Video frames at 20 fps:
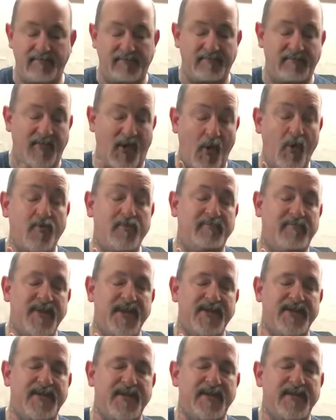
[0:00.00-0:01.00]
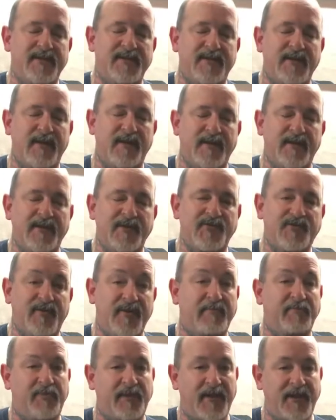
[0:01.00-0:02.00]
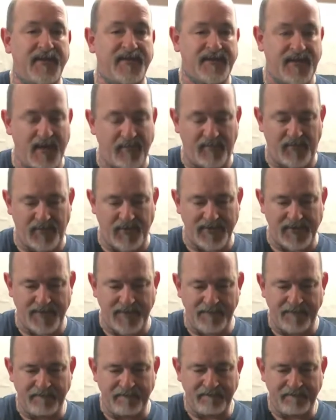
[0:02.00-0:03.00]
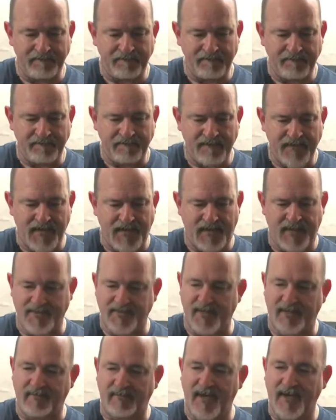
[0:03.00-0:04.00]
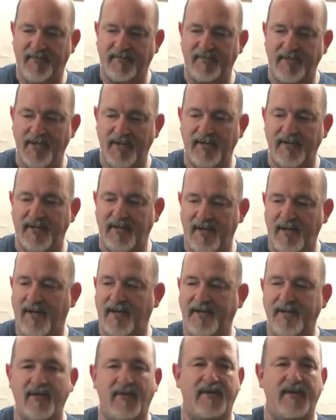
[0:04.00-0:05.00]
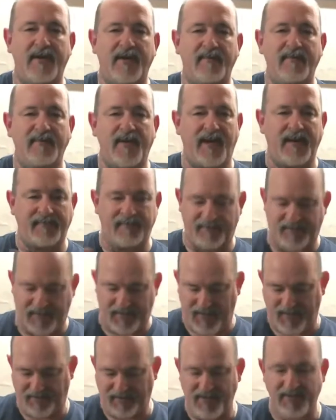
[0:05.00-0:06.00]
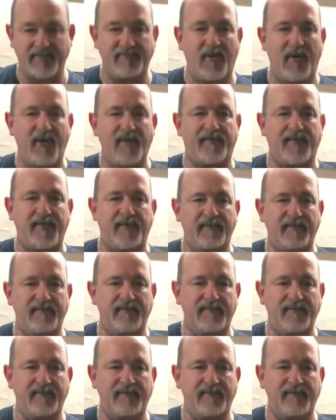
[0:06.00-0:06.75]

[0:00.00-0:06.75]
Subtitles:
own business, Street Plant Skateboards. And I was like, Mike Vallely, yeah, I know him. I got this board from,